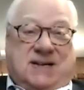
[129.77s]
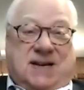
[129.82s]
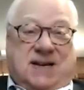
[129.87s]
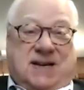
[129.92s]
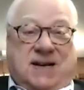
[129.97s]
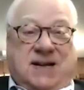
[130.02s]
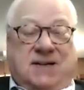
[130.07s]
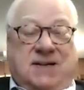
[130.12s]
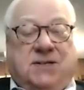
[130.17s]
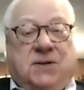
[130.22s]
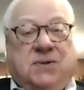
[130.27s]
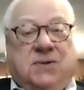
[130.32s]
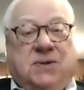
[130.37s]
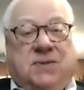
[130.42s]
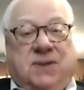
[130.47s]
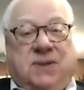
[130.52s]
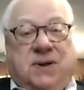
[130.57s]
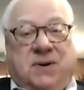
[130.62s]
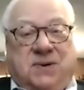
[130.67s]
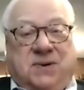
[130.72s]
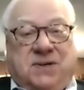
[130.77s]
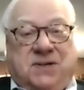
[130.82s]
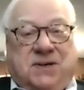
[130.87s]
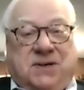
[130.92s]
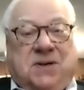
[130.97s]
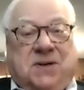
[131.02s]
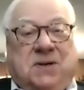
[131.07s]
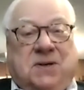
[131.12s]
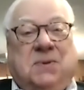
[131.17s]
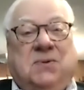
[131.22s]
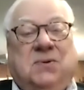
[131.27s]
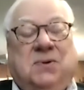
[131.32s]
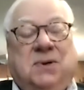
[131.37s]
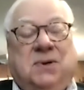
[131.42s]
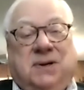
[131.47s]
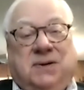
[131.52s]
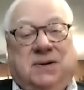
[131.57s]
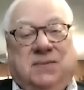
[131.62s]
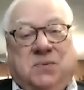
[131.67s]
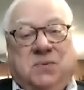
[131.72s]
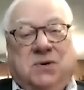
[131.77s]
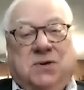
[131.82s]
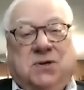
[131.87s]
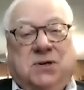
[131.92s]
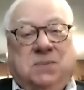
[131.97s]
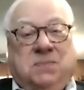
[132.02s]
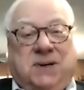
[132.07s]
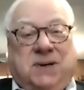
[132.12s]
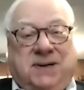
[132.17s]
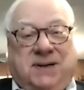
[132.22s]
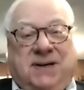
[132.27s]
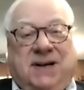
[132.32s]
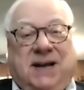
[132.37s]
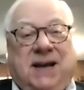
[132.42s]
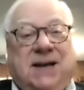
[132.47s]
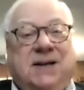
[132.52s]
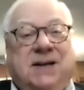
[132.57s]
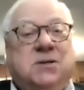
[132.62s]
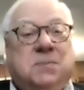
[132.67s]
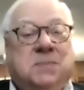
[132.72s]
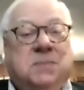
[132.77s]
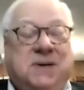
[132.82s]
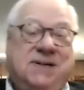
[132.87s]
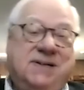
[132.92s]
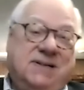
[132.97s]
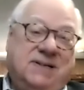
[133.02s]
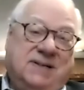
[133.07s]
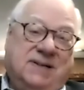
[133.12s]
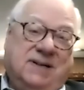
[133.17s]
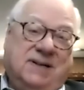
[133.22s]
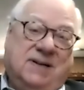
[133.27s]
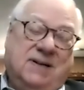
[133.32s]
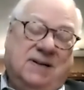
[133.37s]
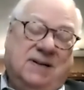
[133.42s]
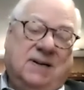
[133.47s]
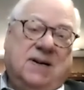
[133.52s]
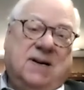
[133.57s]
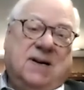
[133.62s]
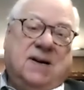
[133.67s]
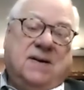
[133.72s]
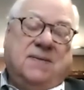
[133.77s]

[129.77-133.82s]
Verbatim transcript: and so that there is a community of worship and engagement uh,